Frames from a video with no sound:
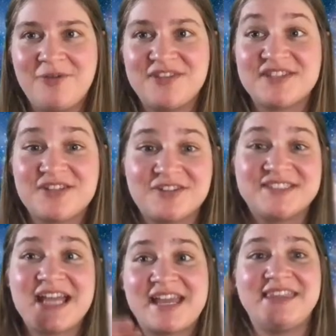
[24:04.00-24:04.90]
This is our
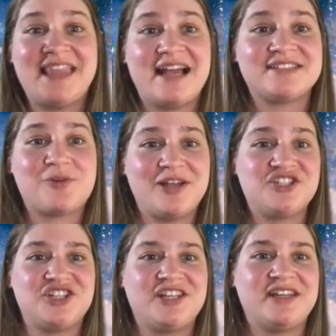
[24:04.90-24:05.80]
second last
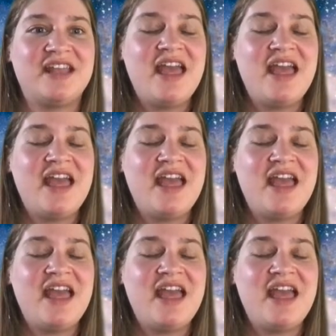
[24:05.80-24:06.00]
question.